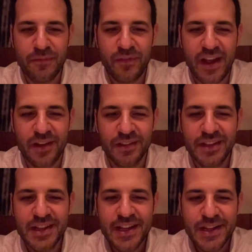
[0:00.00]
Vale.
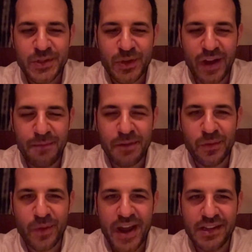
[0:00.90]
So I'm gonna
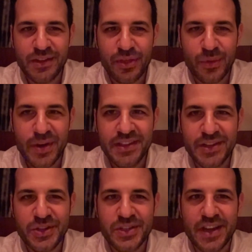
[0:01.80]
rank the three
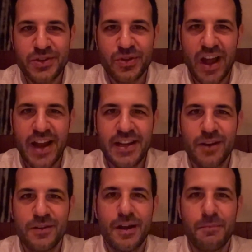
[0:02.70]
dishes I tried here.
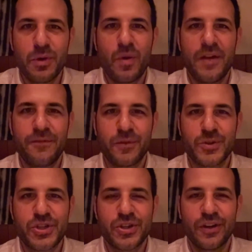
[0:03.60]
Number one for
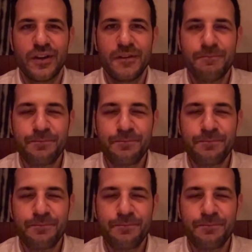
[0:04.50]
sure